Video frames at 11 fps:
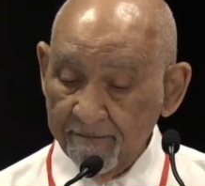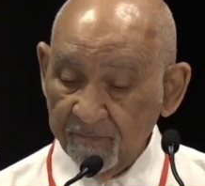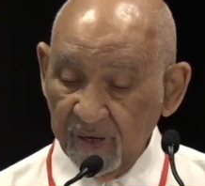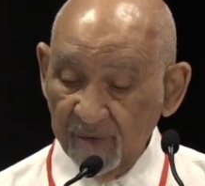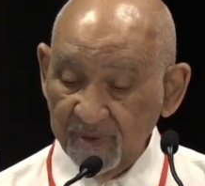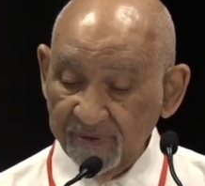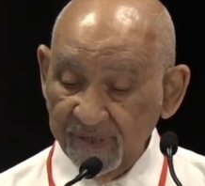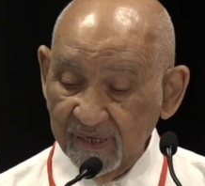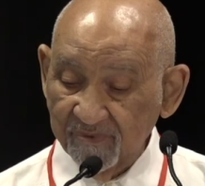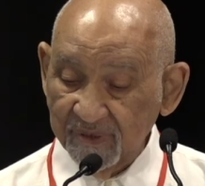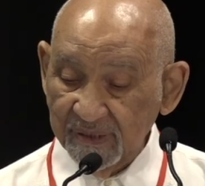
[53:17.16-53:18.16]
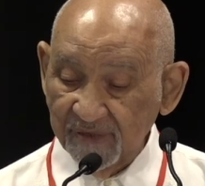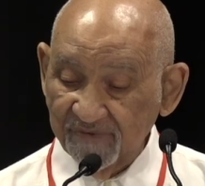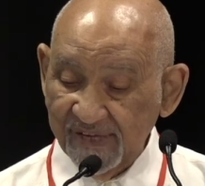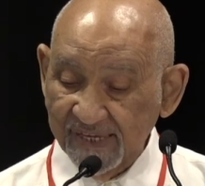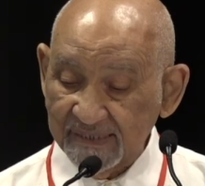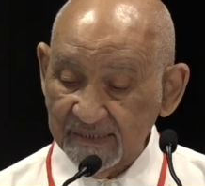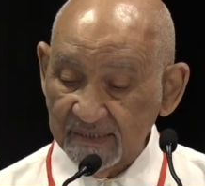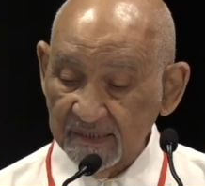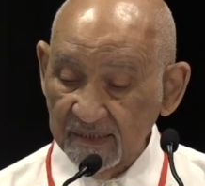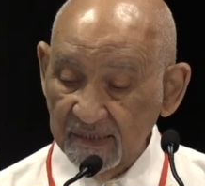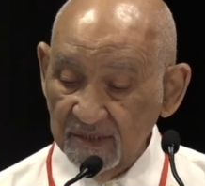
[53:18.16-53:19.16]
Primary government effects
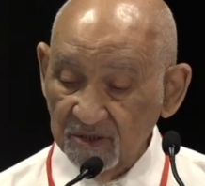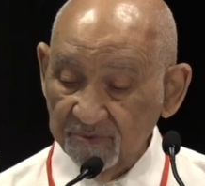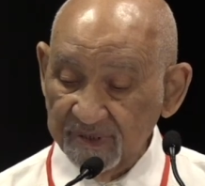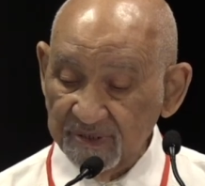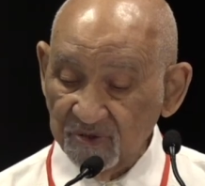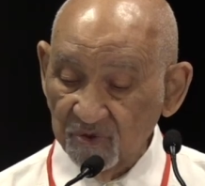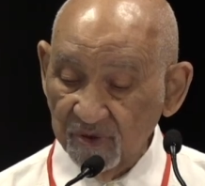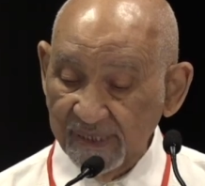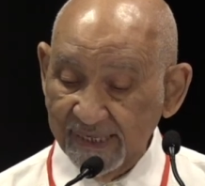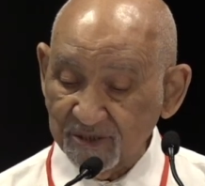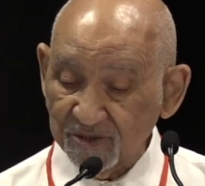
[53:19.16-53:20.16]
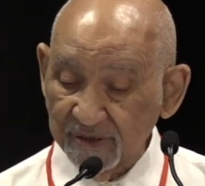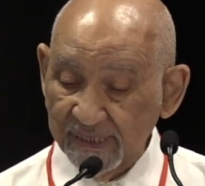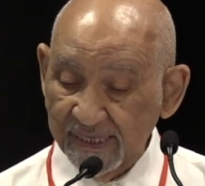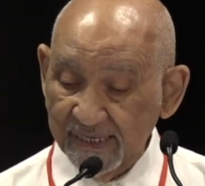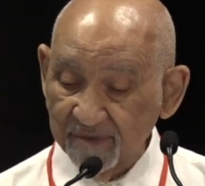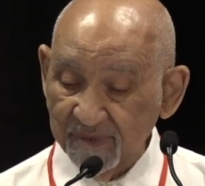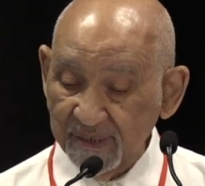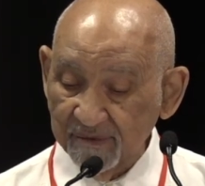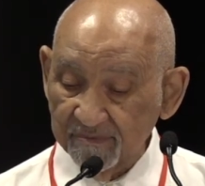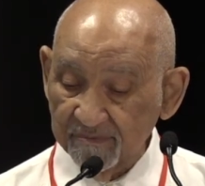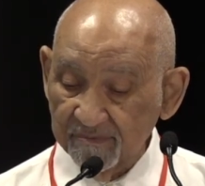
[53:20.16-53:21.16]
to restore national economy.
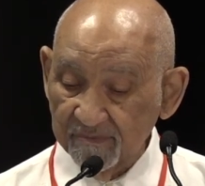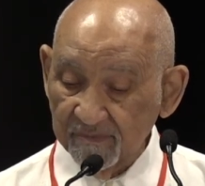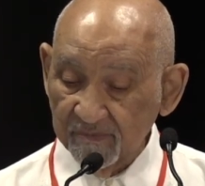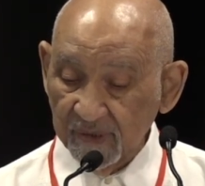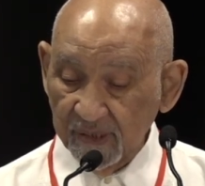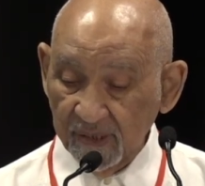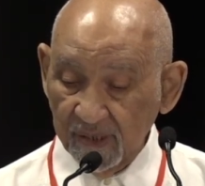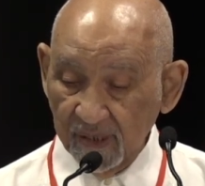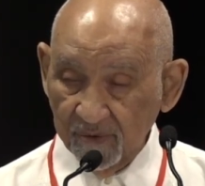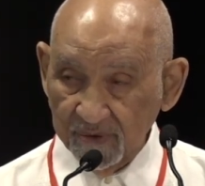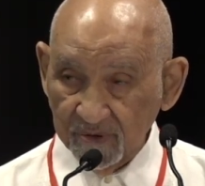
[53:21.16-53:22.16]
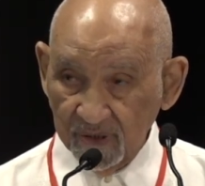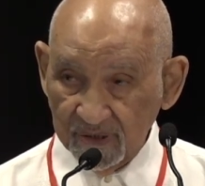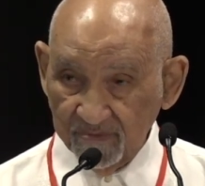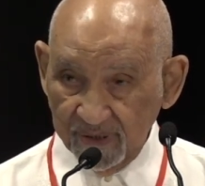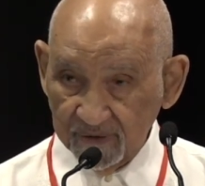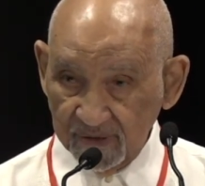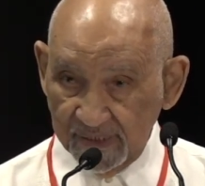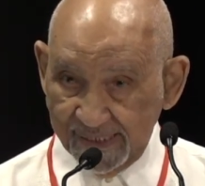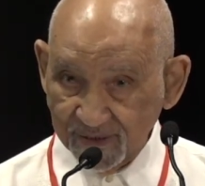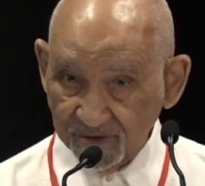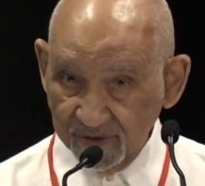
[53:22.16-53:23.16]
We talked about the
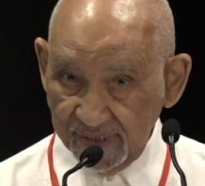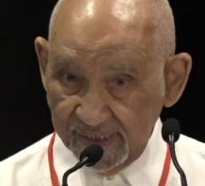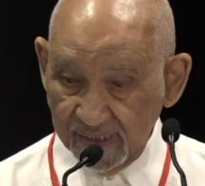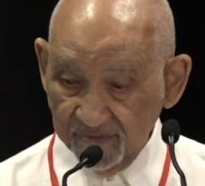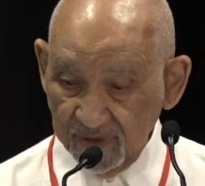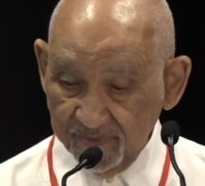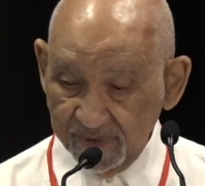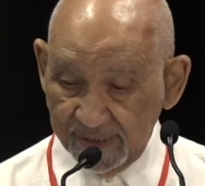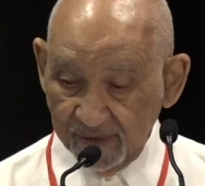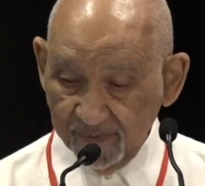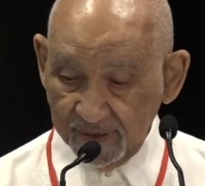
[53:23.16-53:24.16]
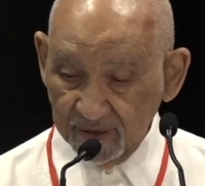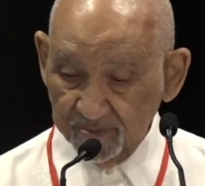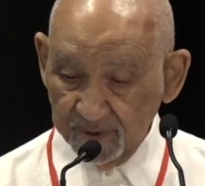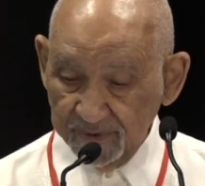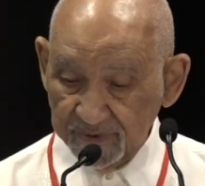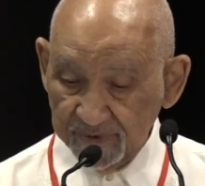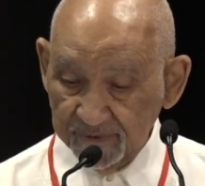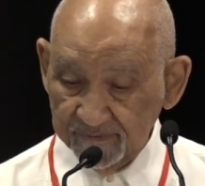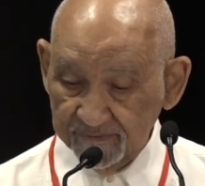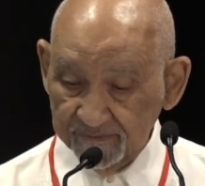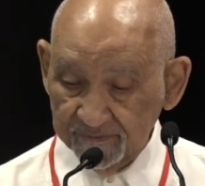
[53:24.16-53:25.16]
national economy, but not about the person,
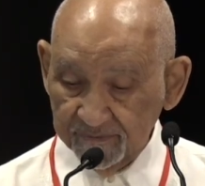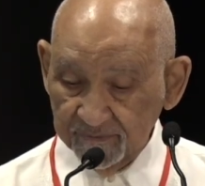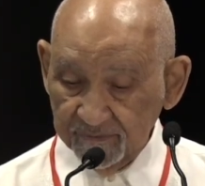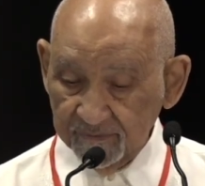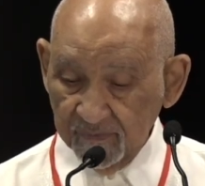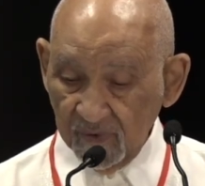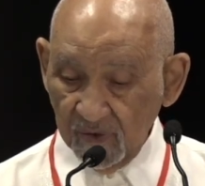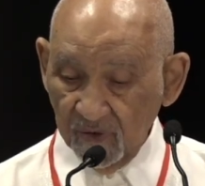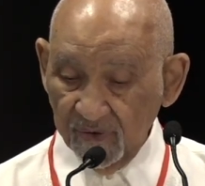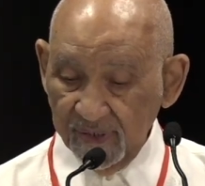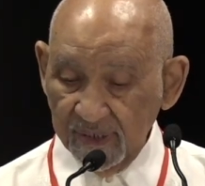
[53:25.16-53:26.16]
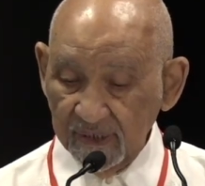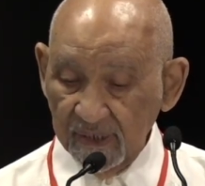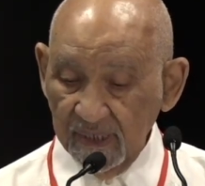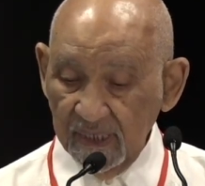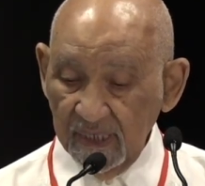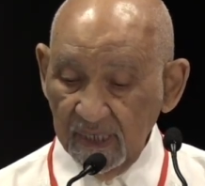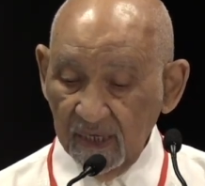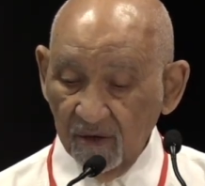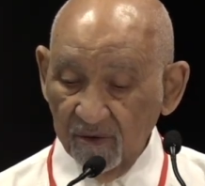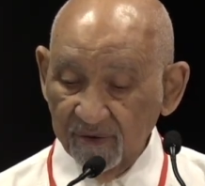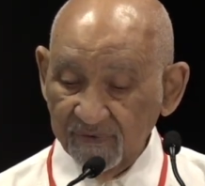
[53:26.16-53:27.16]
all right?
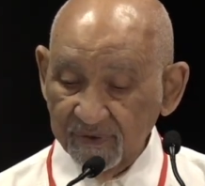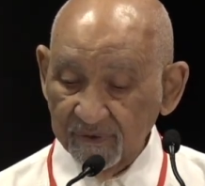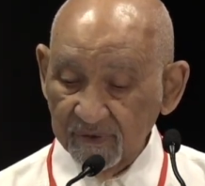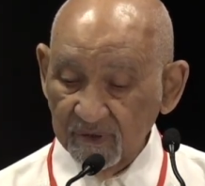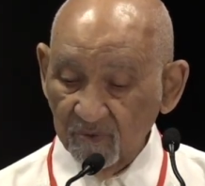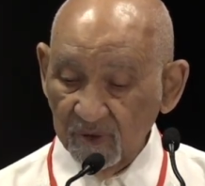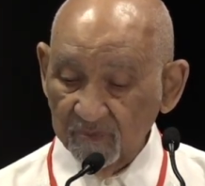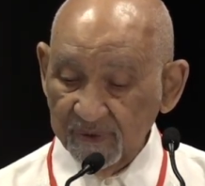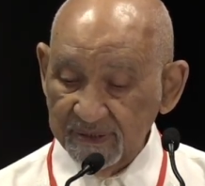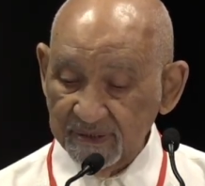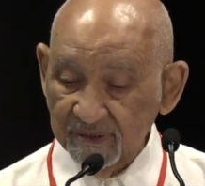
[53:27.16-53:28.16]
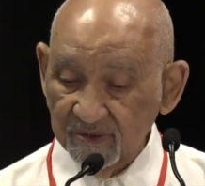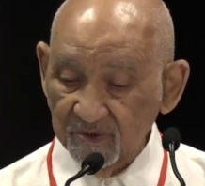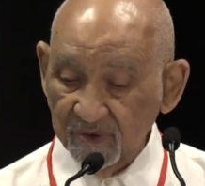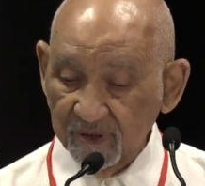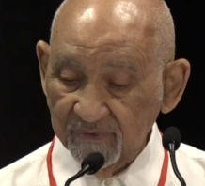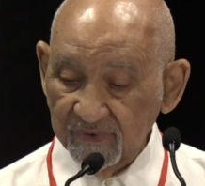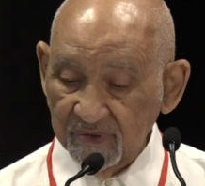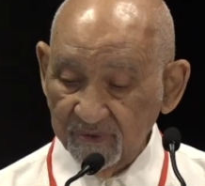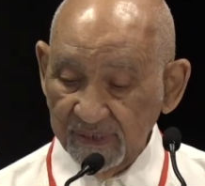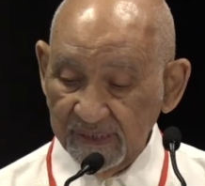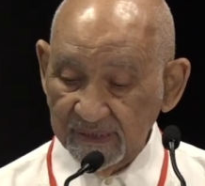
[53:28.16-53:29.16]
However, the workplace of the
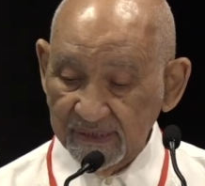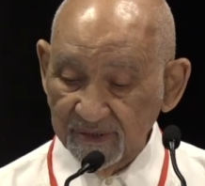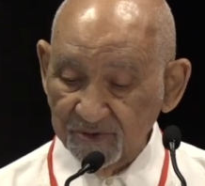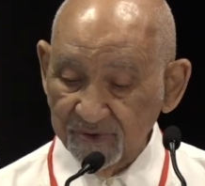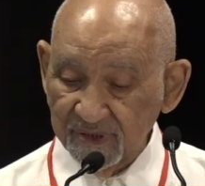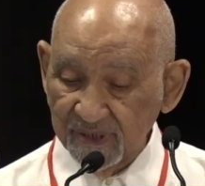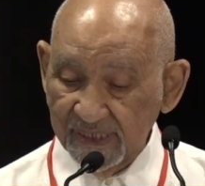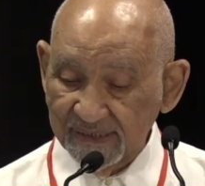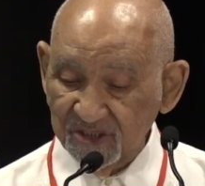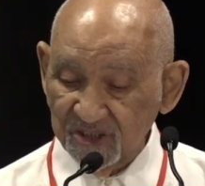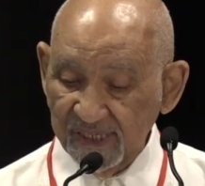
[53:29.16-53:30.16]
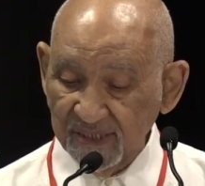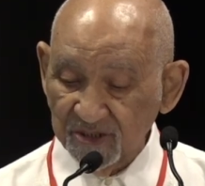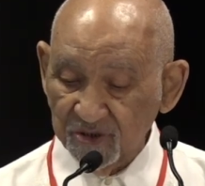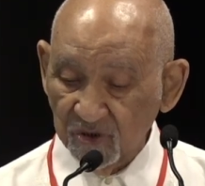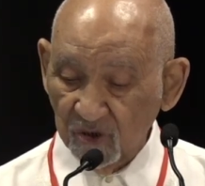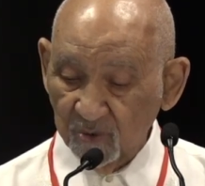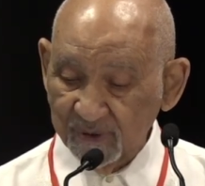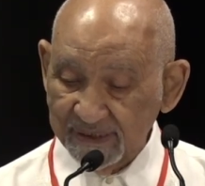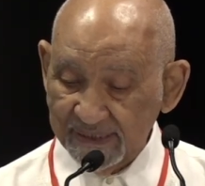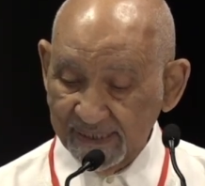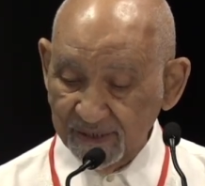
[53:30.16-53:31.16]
20th century has changed to
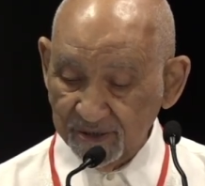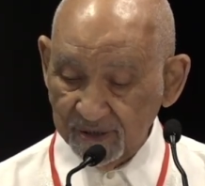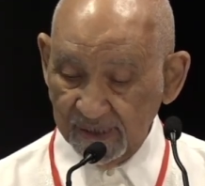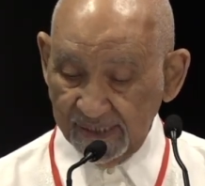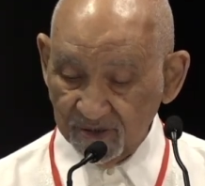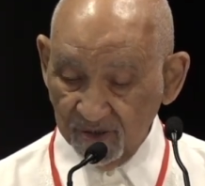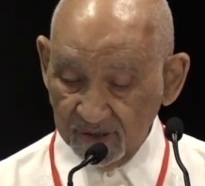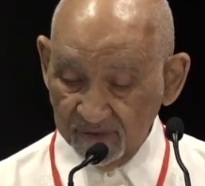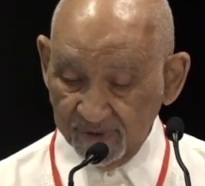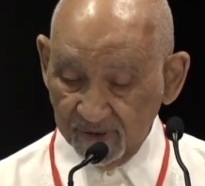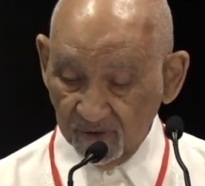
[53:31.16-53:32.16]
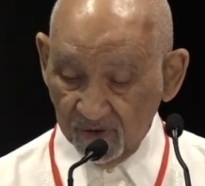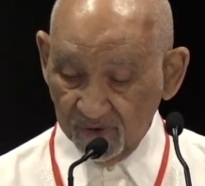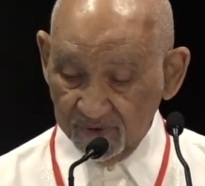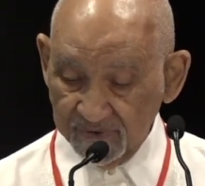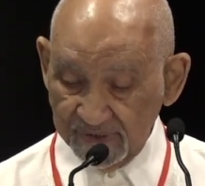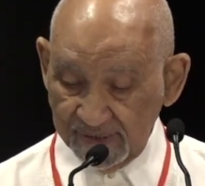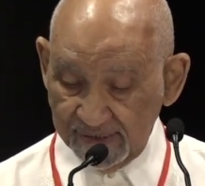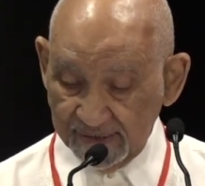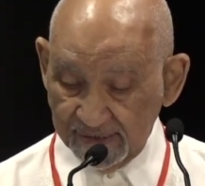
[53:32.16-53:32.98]
globalization, and I talked about all those things.